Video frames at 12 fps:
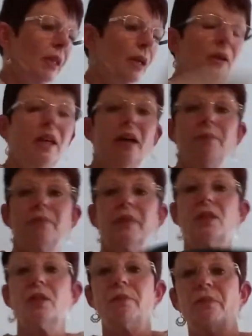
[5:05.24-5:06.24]
There we
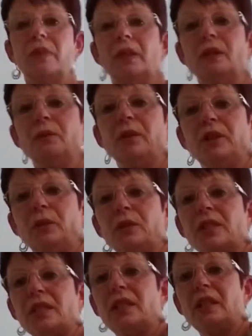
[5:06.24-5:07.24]
are. You
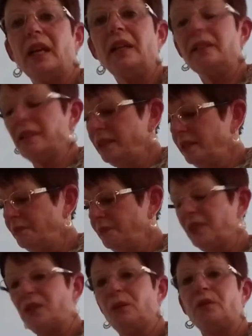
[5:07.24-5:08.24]
can see that.
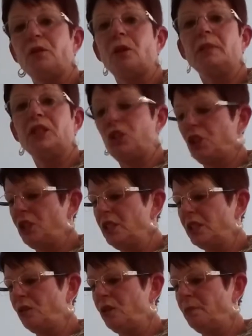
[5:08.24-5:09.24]
So I've got my
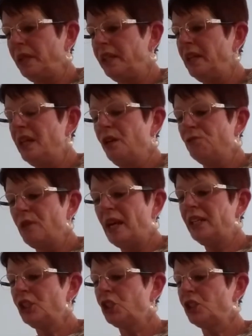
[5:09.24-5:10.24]
cheese, I've got my
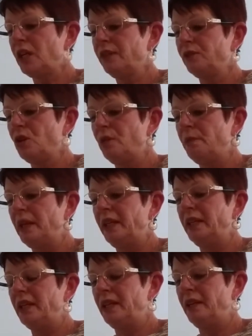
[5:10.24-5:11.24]
relish, I've got
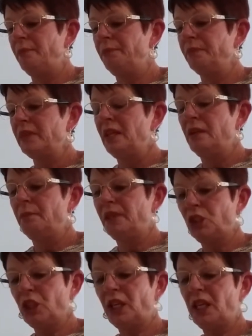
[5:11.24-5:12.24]
my my
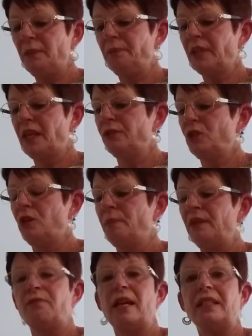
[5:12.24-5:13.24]
chicken, I've got
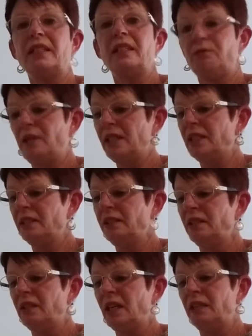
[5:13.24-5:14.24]
my red
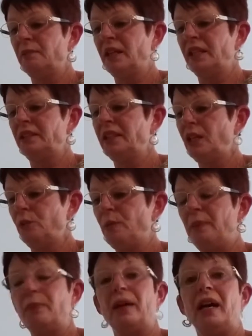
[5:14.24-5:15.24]
onion and my yellow
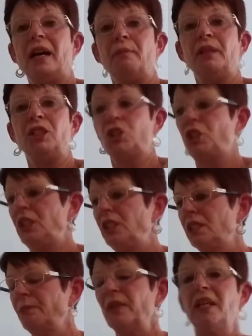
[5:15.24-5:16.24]
pepper and my cheese.